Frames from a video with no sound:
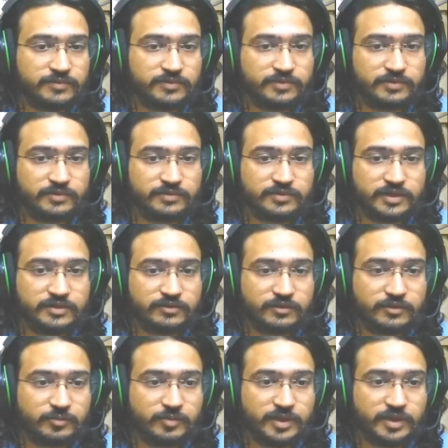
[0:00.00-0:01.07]
so that's
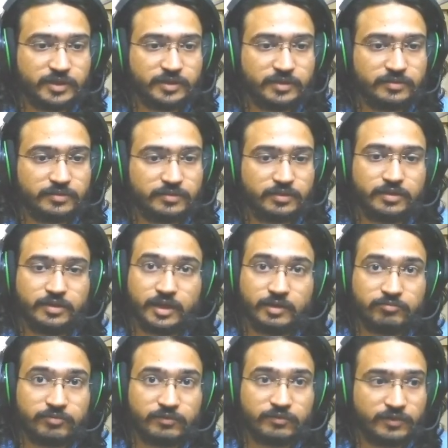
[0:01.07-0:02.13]
going to be
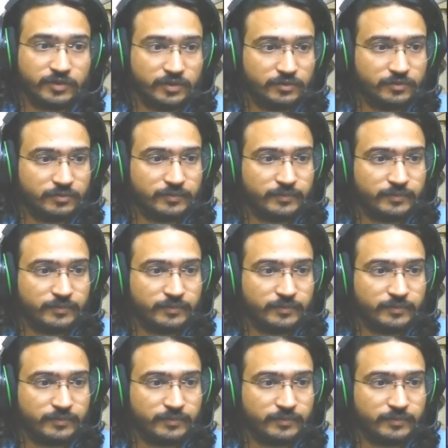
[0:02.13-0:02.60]
helpful for you.